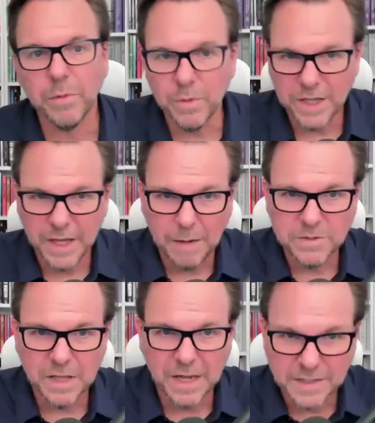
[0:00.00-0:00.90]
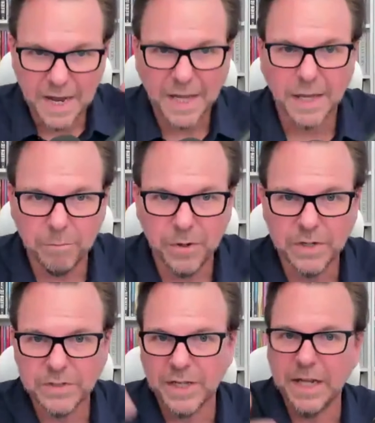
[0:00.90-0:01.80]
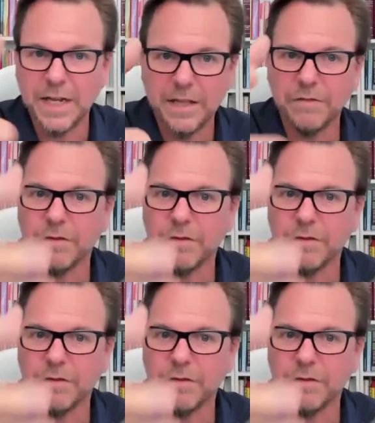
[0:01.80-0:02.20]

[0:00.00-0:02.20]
But when it came to like taking books and getting the